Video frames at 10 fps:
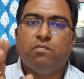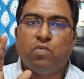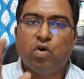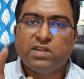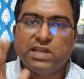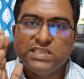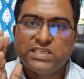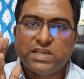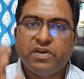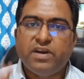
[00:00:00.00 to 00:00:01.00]
more than
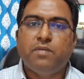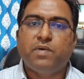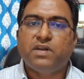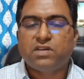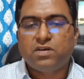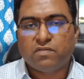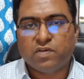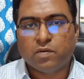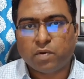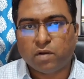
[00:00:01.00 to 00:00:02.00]
70% of
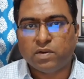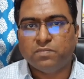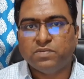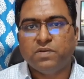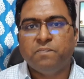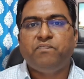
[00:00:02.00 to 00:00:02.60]
your problems.